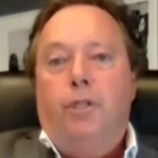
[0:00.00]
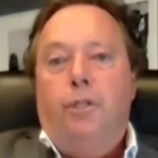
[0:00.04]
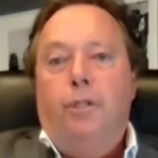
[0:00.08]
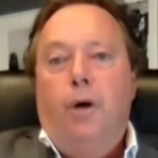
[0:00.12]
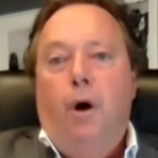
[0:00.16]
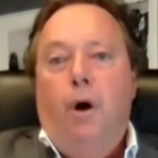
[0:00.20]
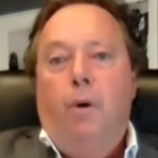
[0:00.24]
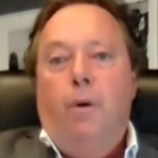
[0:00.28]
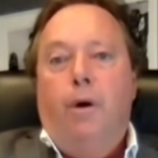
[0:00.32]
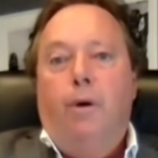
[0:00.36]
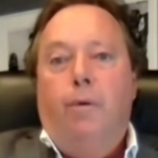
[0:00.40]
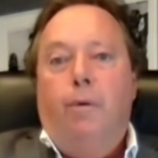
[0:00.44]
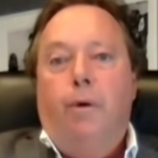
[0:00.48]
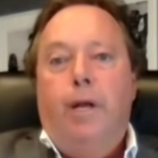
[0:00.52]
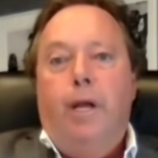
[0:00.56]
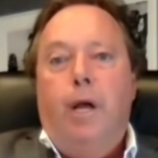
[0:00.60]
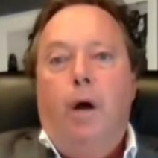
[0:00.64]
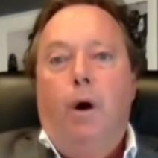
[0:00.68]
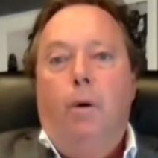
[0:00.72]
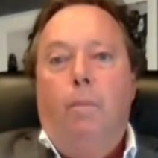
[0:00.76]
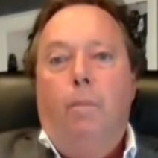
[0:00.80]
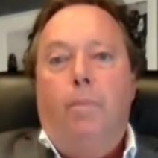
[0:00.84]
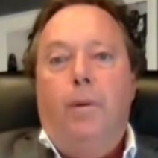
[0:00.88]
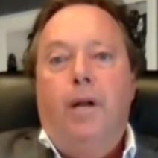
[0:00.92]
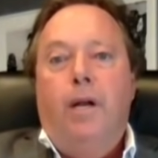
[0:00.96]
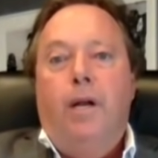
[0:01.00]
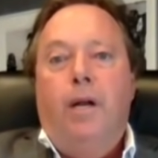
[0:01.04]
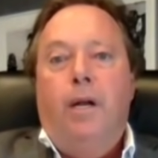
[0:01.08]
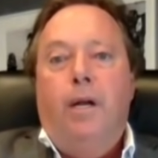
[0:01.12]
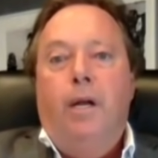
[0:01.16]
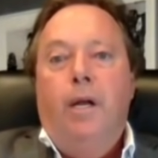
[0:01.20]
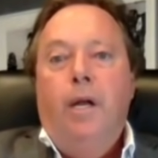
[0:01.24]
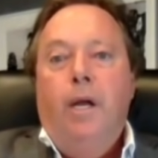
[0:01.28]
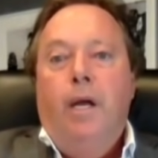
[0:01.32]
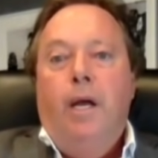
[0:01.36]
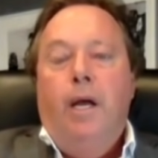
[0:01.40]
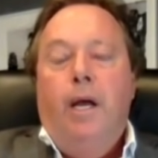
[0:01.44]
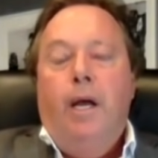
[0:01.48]
slower to reopen.
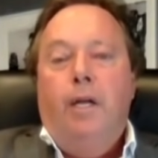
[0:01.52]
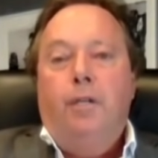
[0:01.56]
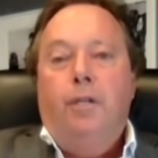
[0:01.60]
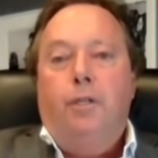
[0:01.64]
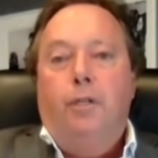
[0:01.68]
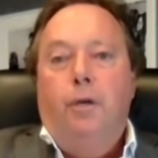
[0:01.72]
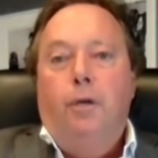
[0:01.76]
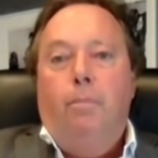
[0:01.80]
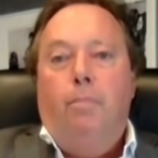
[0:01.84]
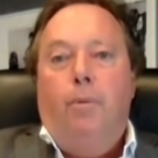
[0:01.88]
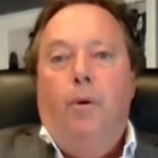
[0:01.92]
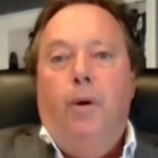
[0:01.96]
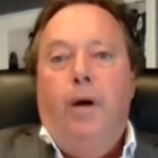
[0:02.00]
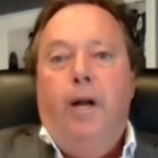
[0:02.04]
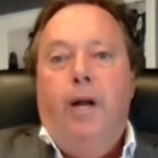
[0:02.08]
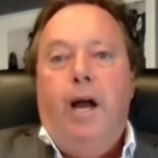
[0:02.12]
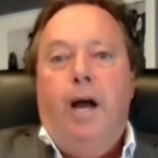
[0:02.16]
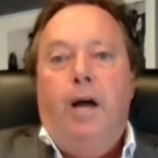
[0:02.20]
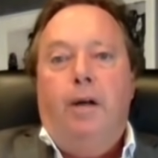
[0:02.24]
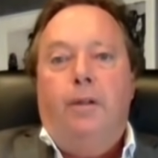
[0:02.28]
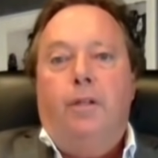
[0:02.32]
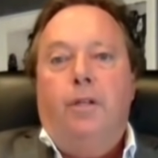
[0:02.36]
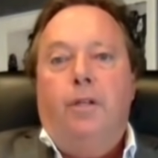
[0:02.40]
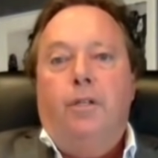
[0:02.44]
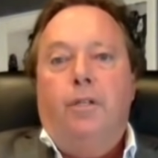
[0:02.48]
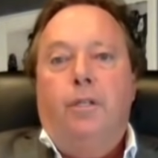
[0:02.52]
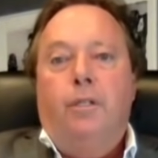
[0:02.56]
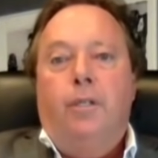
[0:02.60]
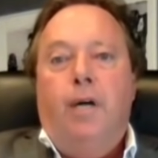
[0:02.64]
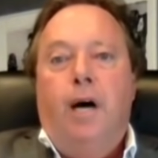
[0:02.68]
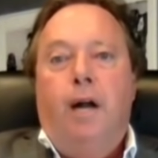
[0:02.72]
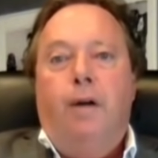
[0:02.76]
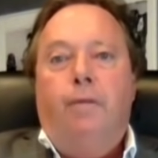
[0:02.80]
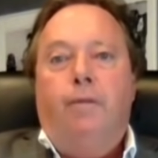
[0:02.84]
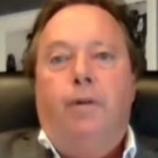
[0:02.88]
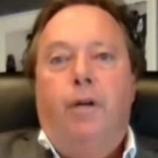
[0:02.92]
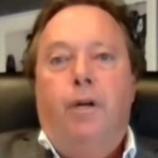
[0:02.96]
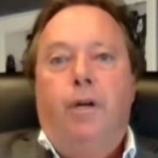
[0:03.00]
And as you point out, there's a
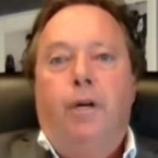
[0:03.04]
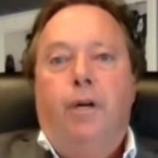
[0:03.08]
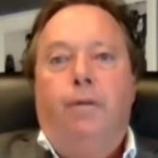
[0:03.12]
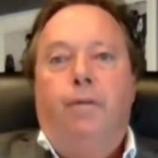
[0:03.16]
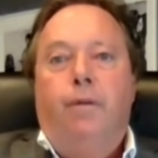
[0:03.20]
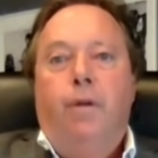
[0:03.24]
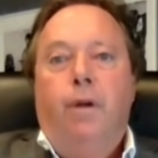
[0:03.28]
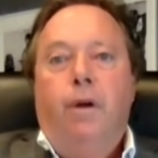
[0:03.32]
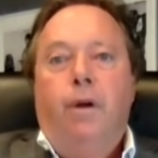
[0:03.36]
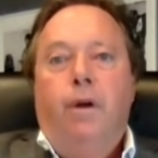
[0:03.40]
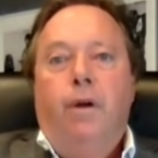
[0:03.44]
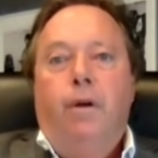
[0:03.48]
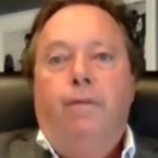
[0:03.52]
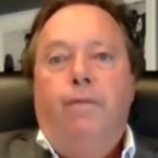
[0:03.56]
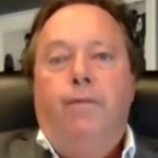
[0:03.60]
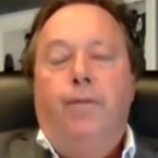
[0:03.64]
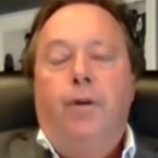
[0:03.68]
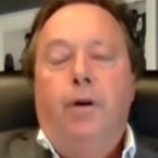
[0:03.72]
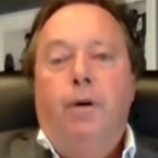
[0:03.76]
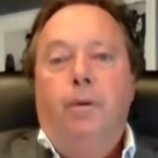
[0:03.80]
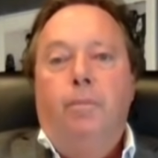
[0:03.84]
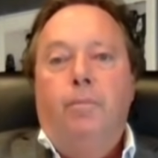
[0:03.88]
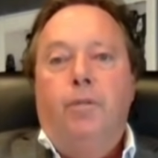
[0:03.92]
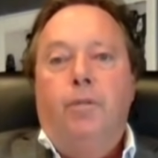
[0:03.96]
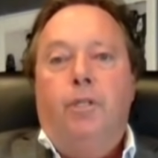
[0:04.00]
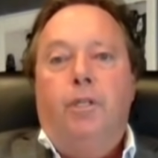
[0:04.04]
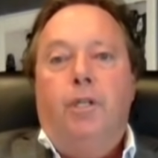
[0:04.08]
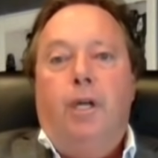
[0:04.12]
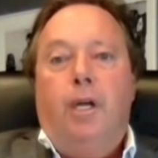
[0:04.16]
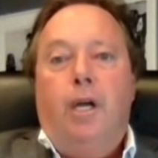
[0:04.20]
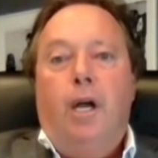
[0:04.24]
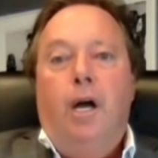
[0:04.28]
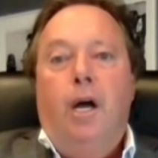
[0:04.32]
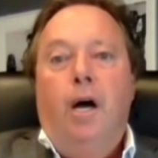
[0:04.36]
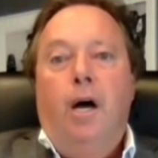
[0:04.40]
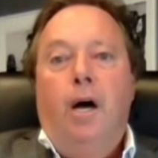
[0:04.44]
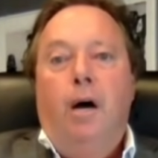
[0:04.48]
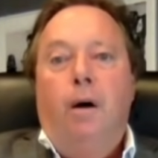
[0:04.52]
lot of good films to
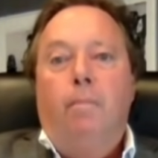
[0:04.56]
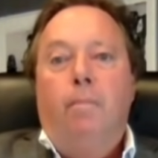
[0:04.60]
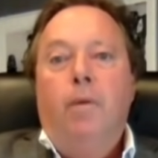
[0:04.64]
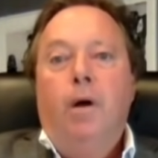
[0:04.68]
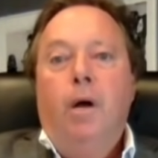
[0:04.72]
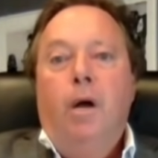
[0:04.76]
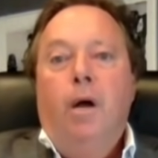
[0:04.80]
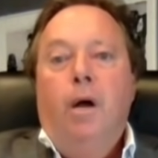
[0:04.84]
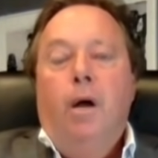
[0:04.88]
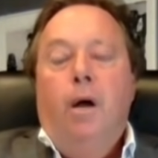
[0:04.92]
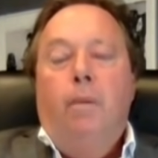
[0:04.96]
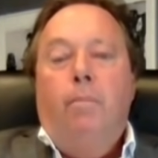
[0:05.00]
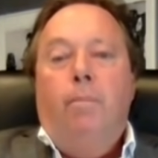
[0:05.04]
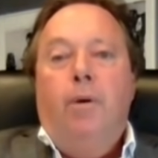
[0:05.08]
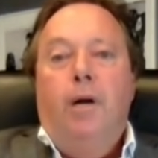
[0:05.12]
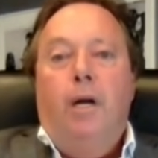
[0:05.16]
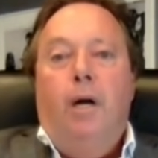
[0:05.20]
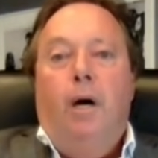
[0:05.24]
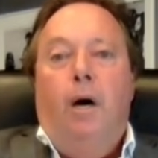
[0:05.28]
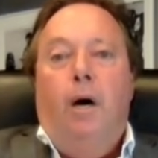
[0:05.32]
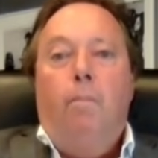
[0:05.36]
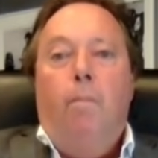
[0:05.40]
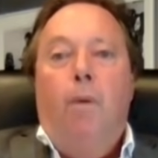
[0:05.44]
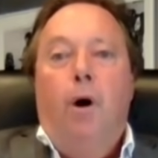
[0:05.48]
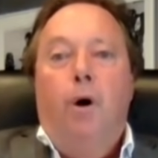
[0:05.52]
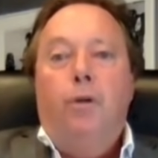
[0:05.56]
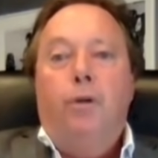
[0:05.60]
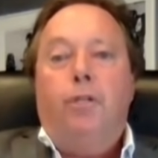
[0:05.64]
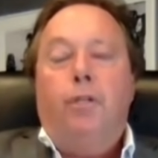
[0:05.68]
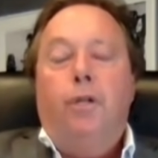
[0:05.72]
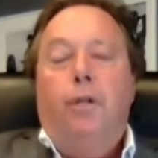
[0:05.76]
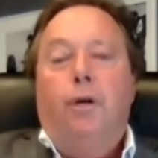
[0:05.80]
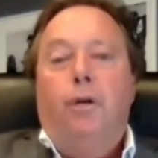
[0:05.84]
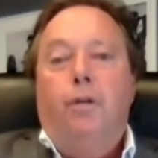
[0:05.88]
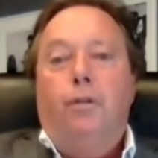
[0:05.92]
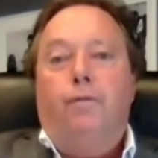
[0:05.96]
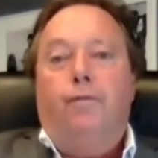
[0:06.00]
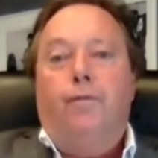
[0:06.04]
come. But most
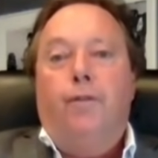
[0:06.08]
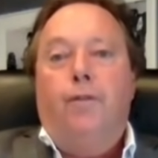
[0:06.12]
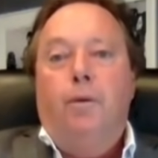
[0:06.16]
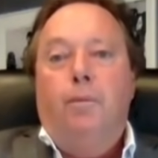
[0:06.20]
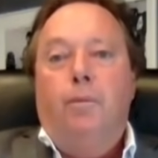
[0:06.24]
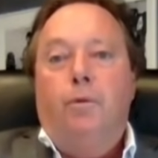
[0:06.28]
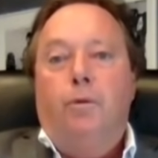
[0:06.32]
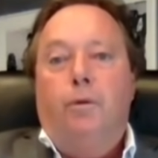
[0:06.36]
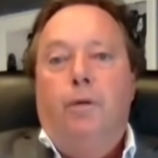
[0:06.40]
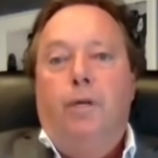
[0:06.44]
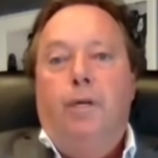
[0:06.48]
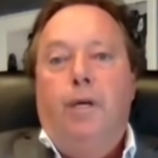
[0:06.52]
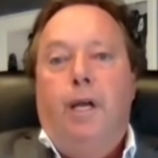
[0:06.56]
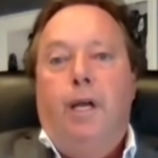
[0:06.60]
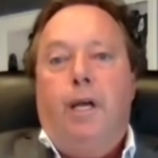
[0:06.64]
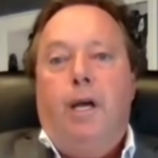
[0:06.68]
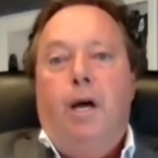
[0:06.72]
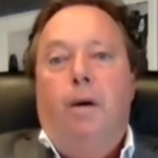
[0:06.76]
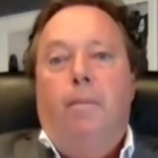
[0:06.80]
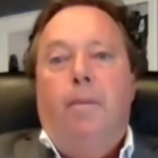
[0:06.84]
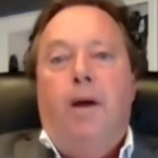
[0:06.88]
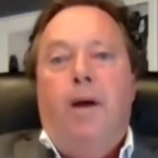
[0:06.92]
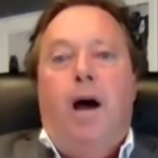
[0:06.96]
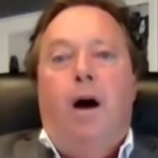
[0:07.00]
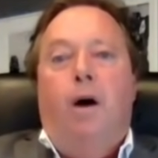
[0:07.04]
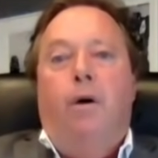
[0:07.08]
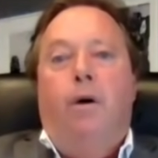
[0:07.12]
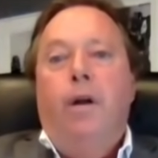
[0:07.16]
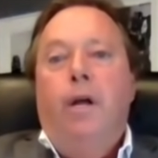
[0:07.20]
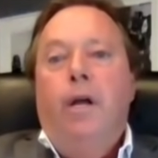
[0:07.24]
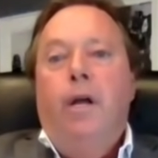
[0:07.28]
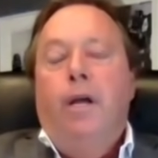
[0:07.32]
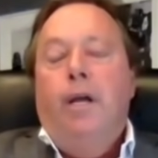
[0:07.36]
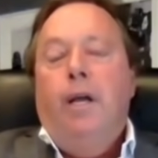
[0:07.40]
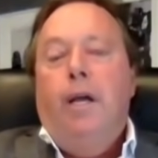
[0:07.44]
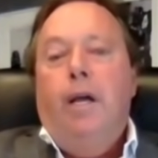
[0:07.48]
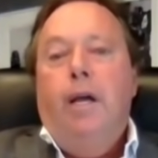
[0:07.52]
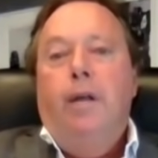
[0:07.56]
of those films really come out
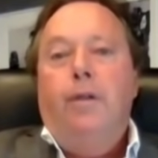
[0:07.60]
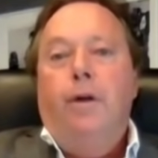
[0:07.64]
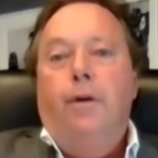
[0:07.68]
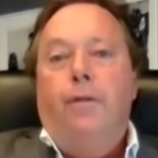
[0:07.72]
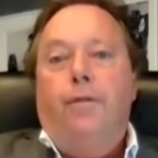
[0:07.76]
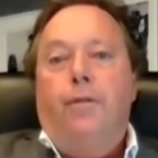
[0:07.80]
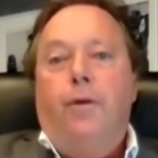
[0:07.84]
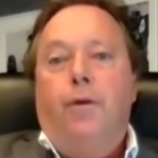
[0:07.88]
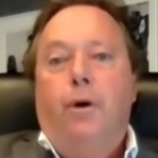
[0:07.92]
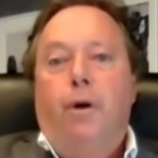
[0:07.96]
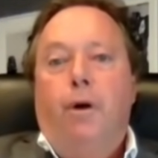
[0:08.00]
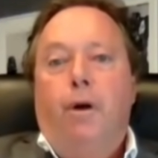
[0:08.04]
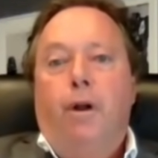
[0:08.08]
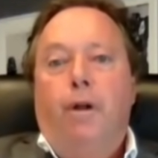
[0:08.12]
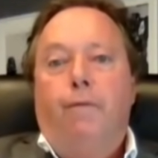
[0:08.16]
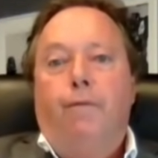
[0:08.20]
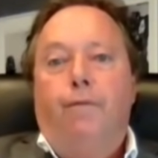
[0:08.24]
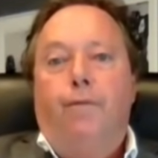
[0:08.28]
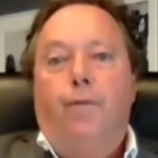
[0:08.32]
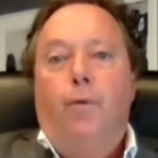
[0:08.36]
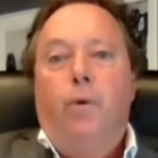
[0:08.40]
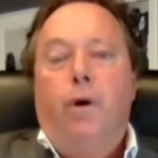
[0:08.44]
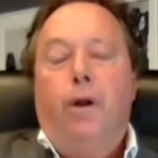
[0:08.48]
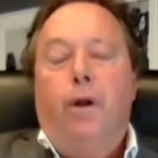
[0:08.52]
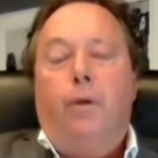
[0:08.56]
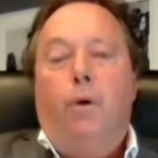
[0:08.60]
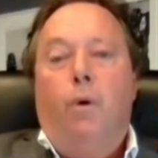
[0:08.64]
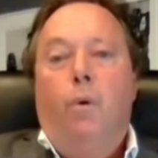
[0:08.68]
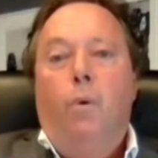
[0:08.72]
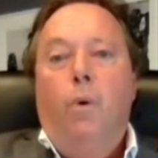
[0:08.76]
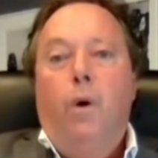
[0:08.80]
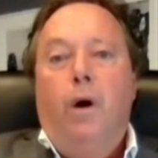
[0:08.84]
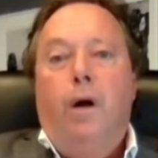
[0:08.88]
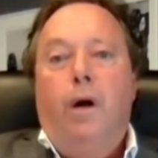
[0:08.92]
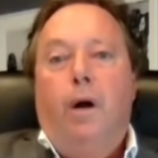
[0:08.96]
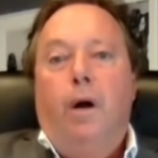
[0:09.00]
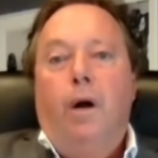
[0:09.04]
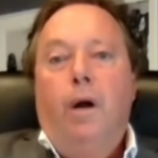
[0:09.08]
in the third and fourth
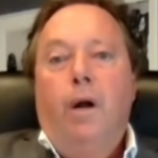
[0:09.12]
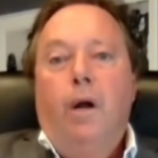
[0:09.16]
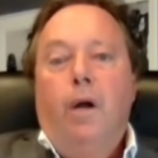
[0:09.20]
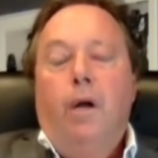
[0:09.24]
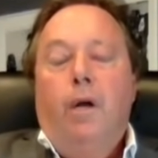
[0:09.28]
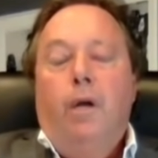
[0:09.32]
quarter.